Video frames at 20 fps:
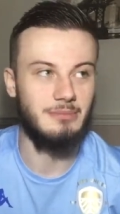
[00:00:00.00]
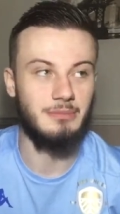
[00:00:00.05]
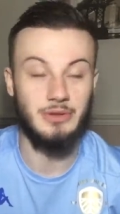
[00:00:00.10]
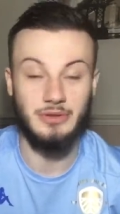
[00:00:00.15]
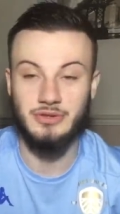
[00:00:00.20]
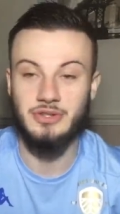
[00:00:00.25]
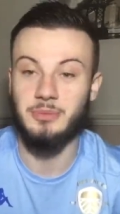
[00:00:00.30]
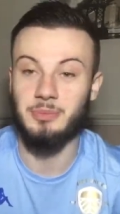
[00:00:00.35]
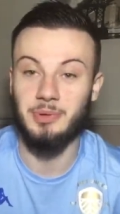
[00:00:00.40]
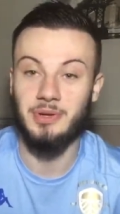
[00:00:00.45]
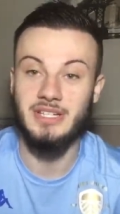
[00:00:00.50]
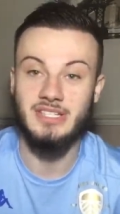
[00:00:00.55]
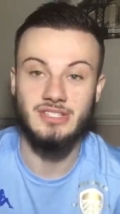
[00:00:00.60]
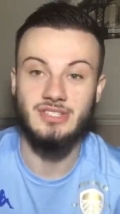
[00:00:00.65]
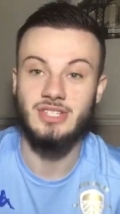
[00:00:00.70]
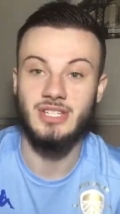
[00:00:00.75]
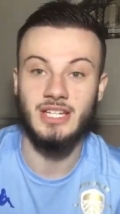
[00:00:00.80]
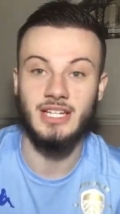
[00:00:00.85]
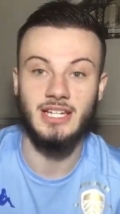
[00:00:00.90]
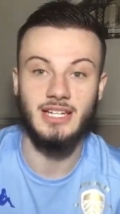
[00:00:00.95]
much
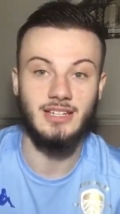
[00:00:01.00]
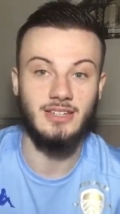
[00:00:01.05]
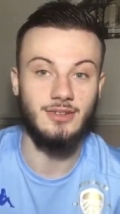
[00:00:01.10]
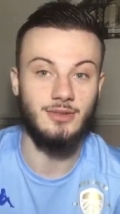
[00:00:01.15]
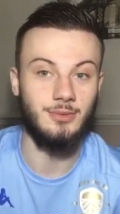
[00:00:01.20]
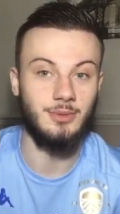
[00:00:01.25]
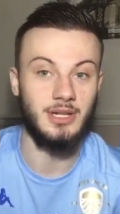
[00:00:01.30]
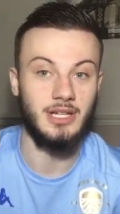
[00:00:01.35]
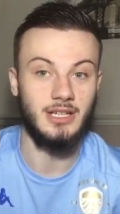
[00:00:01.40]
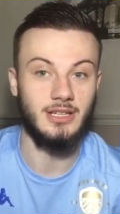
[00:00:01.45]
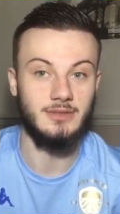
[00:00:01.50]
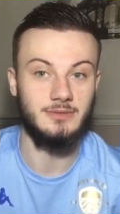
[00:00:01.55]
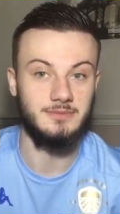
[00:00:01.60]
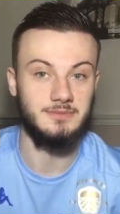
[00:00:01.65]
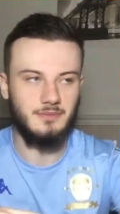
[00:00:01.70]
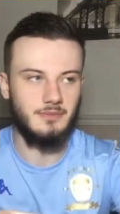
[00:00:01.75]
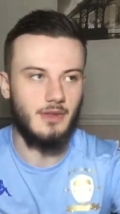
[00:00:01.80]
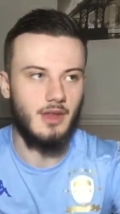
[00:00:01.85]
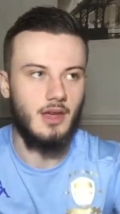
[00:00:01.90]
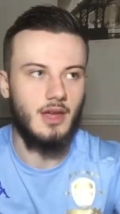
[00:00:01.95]
appreciated as well.
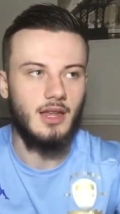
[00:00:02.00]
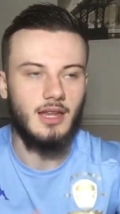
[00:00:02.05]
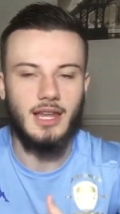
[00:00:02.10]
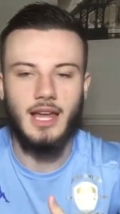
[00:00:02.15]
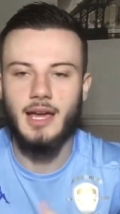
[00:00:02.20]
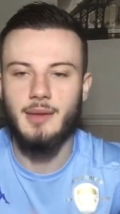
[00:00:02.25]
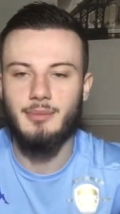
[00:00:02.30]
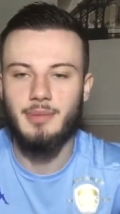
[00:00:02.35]
Like